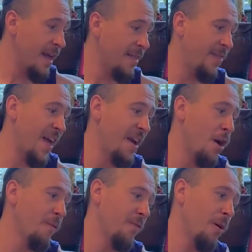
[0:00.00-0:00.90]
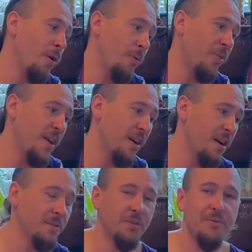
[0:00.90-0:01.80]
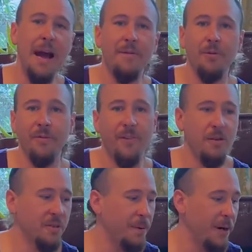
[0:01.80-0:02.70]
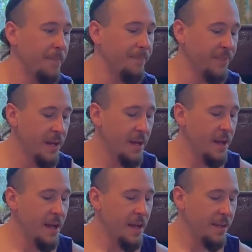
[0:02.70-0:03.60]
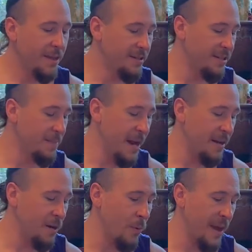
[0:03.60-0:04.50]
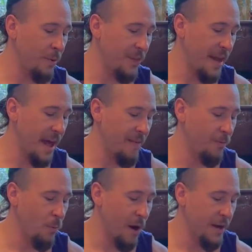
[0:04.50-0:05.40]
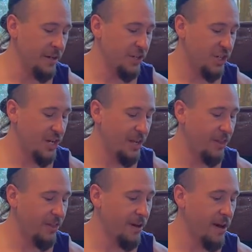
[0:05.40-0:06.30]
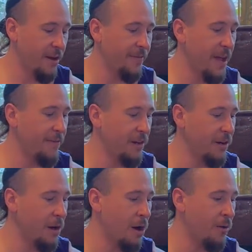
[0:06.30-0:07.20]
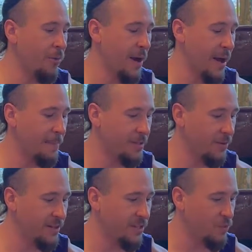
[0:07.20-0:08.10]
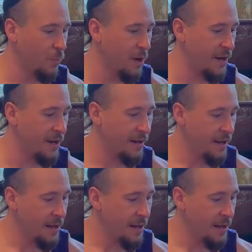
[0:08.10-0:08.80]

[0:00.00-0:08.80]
then the whole thing comes unraveled and falls apart. This is made in a way where they have one sheath of Kevlar all the way up. So this is one